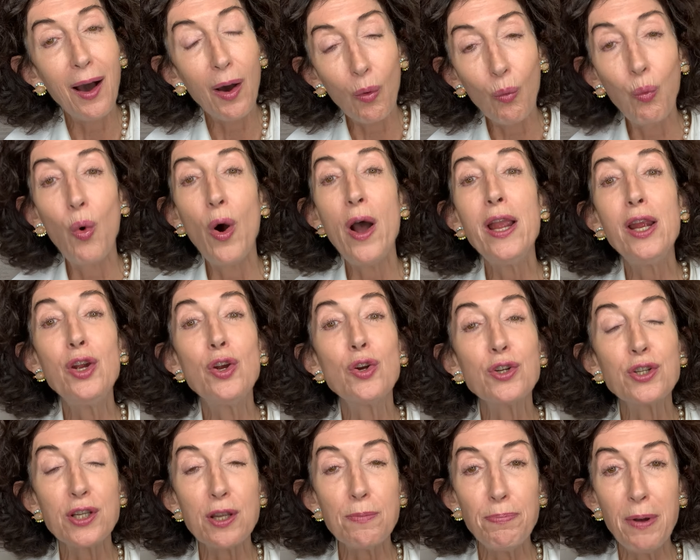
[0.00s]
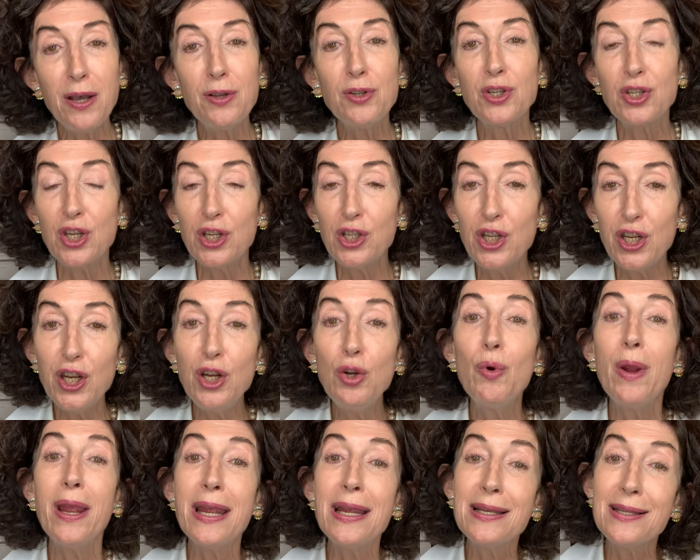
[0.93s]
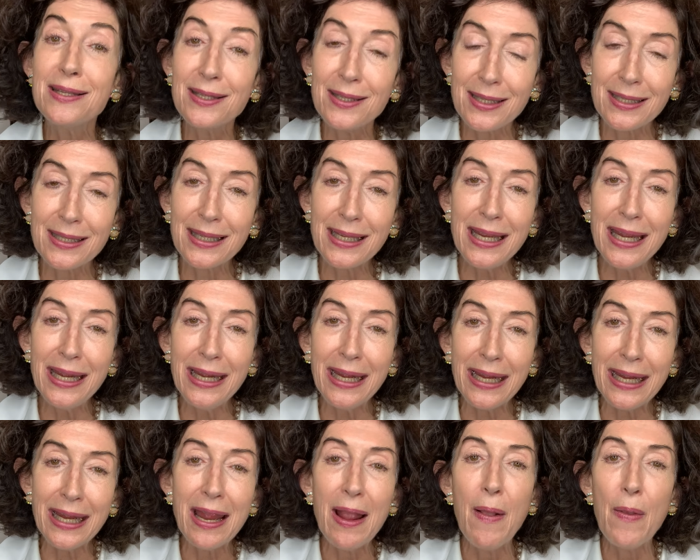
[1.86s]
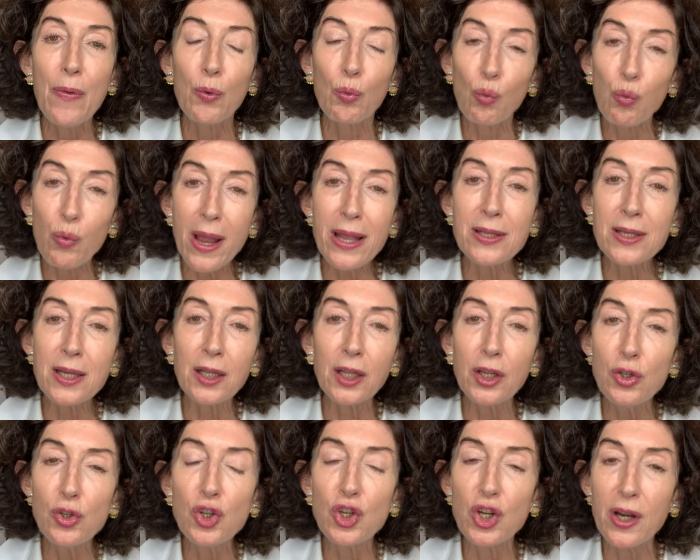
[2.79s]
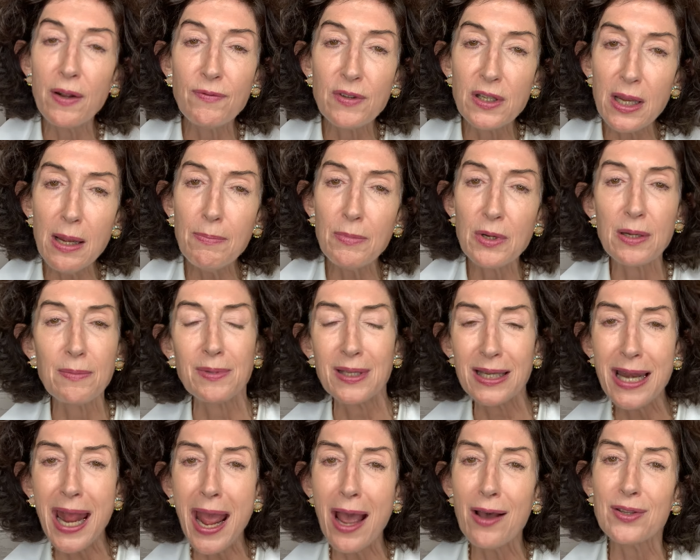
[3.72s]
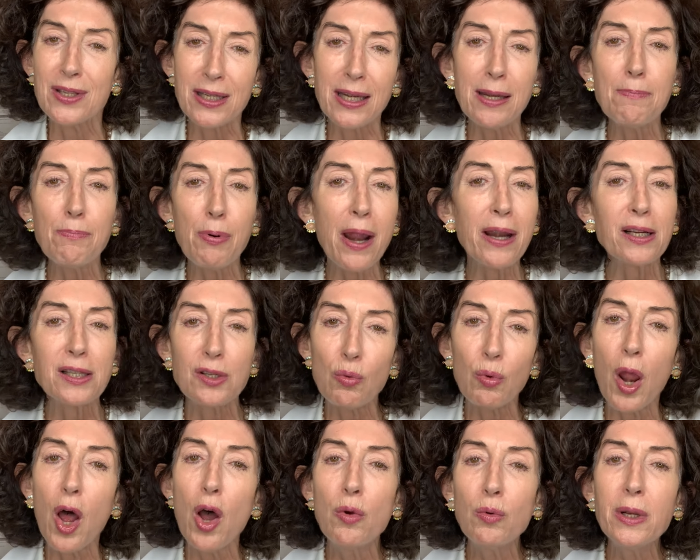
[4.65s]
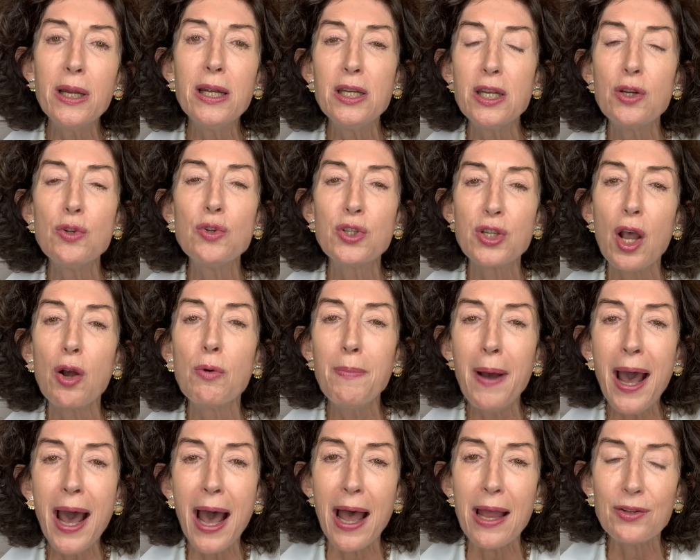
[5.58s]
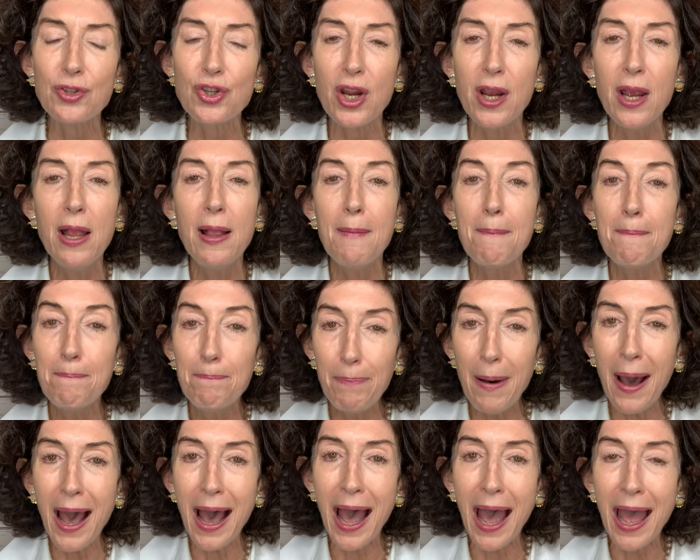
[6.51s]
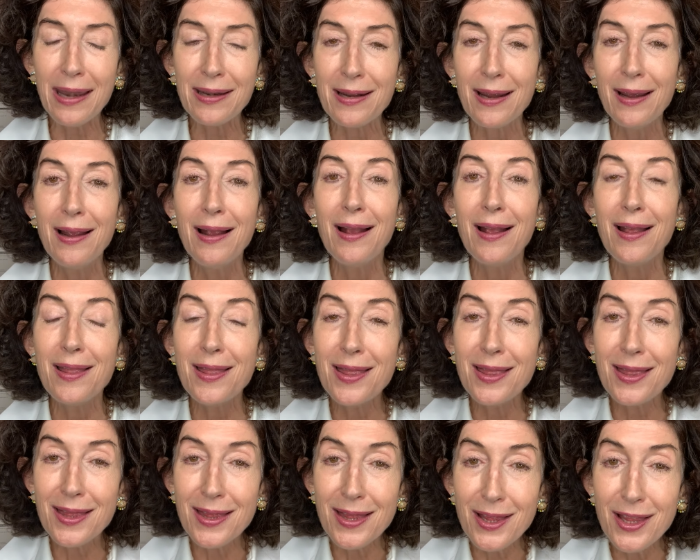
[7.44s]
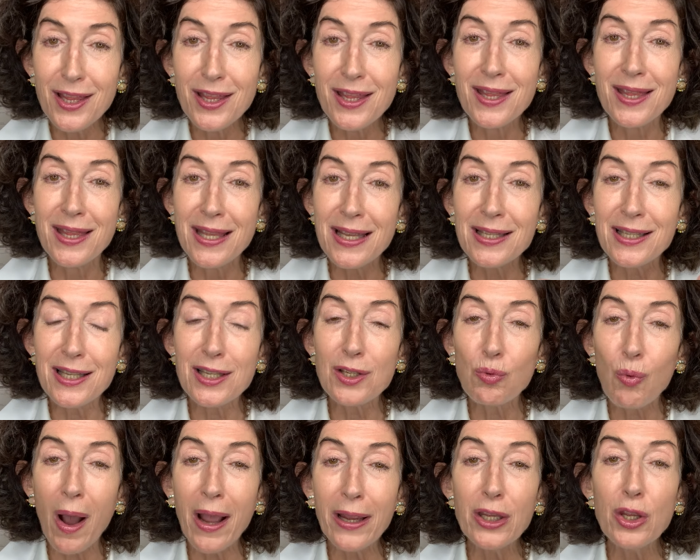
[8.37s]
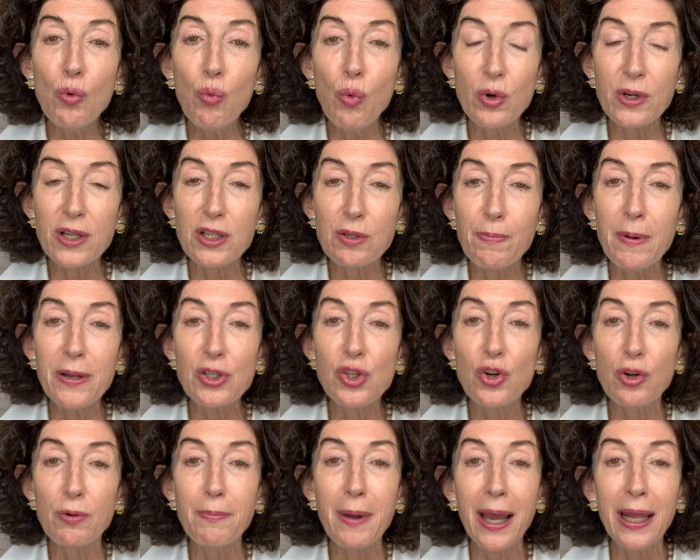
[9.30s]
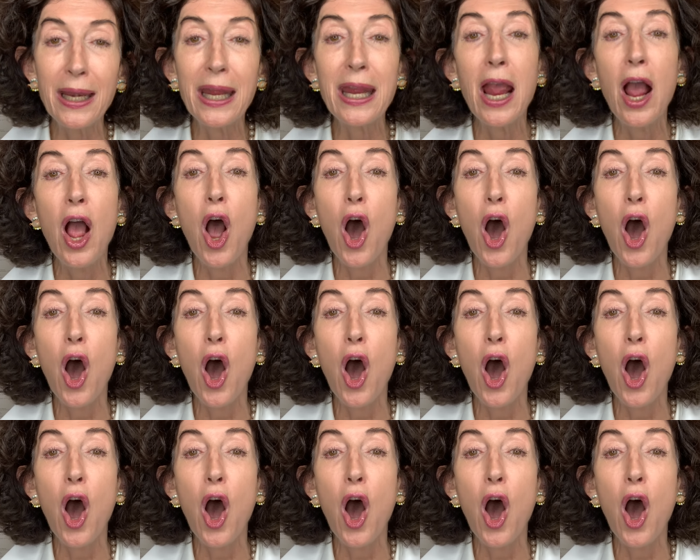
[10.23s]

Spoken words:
what you're supposed to do is see resolution of symptoms. Now, skin products will only do so much, but this is why you want to spend your money